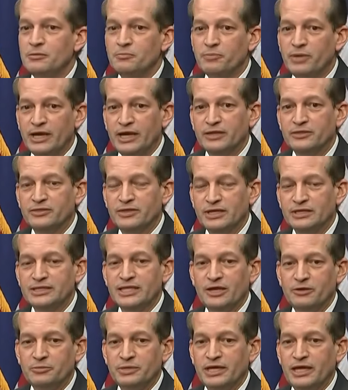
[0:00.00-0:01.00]
but I think
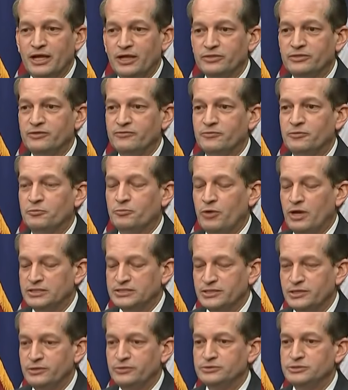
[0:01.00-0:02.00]
that would be healthy for
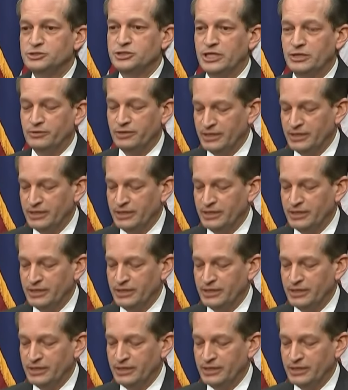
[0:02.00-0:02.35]
prosecutors general.